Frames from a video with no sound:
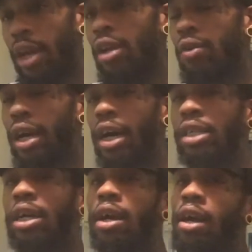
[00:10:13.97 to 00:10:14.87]
you guys.
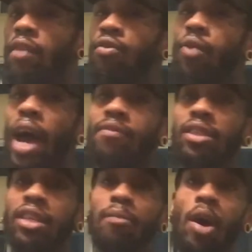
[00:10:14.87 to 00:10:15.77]
And if you haven't seen
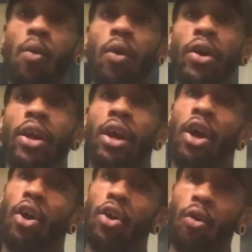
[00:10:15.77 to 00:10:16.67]
my work,
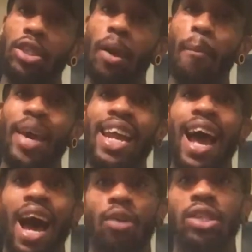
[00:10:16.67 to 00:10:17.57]
go to
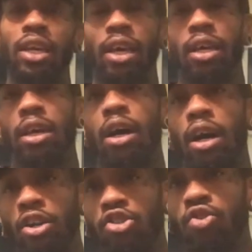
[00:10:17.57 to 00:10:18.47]
Penthouse Ink
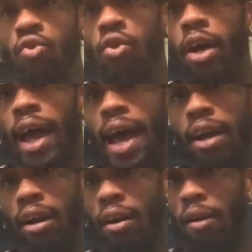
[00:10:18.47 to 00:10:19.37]
at
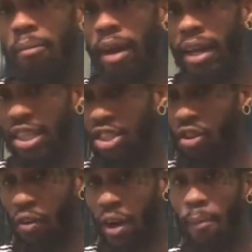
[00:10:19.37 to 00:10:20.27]

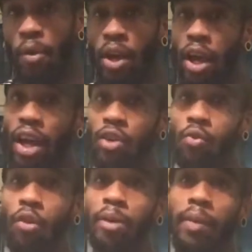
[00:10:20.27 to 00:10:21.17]
Instagram, and you will
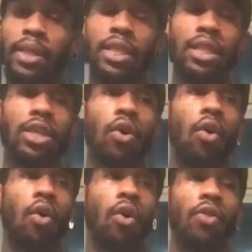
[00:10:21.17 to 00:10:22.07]
be able to see
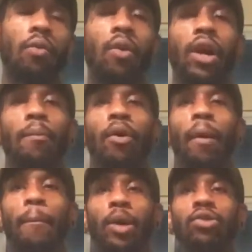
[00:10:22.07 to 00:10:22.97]
all the work. I'm going to
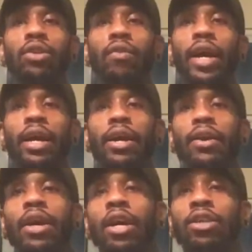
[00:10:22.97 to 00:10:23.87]
post it right here.
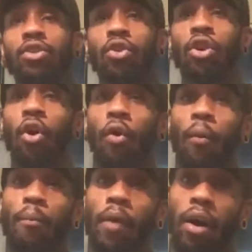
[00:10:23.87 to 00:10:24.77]
So go
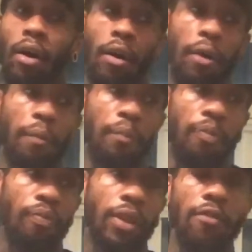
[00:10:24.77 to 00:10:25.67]

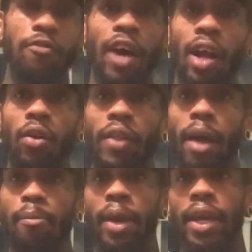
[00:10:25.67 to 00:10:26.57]
follow that
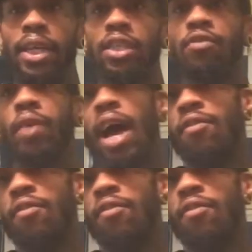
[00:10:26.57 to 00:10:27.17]
page if you haven't